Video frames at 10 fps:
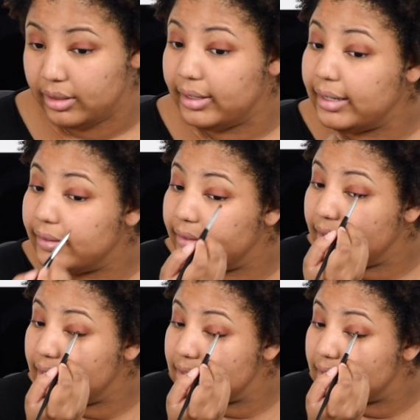like
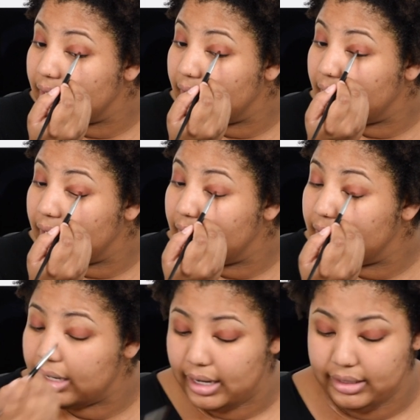this,
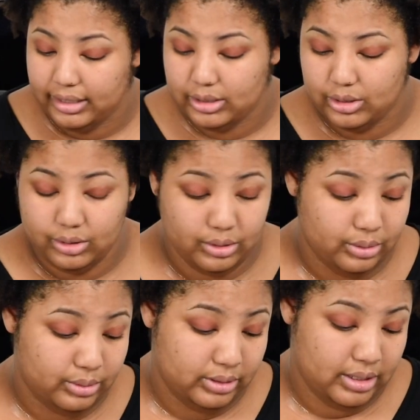and I need
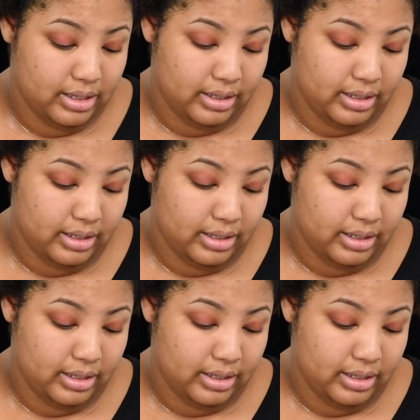to